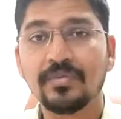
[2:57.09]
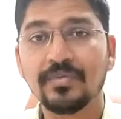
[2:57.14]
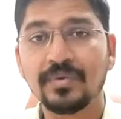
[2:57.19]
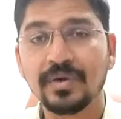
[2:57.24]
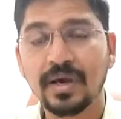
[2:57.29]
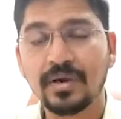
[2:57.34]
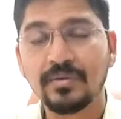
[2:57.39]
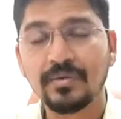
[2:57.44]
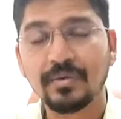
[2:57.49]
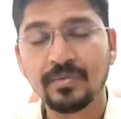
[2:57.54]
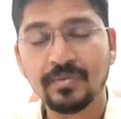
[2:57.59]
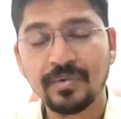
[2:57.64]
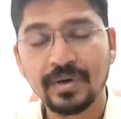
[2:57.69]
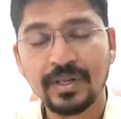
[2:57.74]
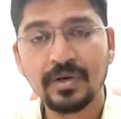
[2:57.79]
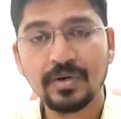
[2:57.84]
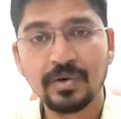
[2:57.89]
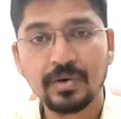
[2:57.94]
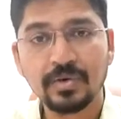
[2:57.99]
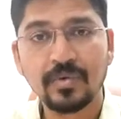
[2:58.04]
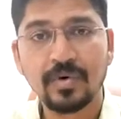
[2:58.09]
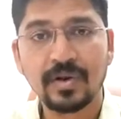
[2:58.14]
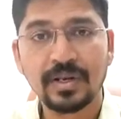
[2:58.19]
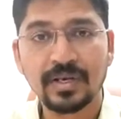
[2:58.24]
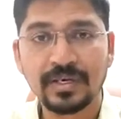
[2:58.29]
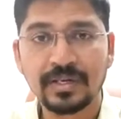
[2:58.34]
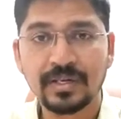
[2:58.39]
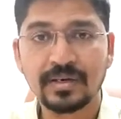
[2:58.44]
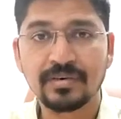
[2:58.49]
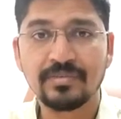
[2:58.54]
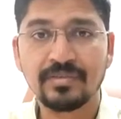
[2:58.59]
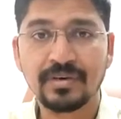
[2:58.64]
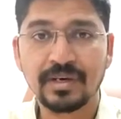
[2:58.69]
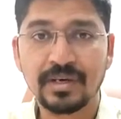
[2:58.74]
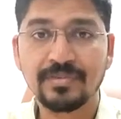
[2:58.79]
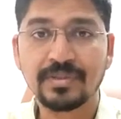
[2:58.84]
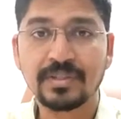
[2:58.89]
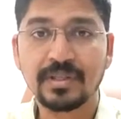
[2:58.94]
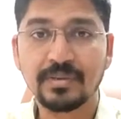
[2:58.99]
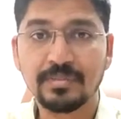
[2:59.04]
we have a very good quality of
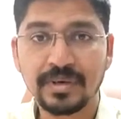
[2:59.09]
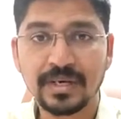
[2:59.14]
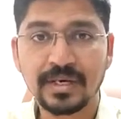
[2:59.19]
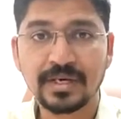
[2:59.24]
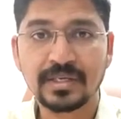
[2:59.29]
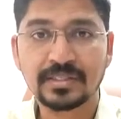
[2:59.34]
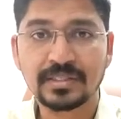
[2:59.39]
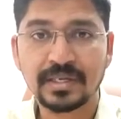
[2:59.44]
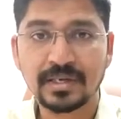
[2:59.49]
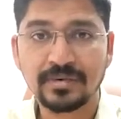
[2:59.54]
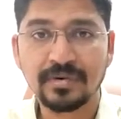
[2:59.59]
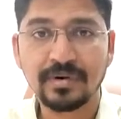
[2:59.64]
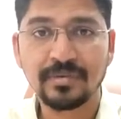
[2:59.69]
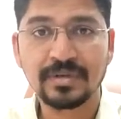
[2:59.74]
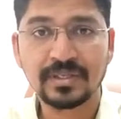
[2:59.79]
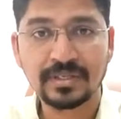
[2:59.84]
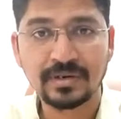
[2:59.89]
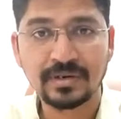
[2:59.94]
life with a median survival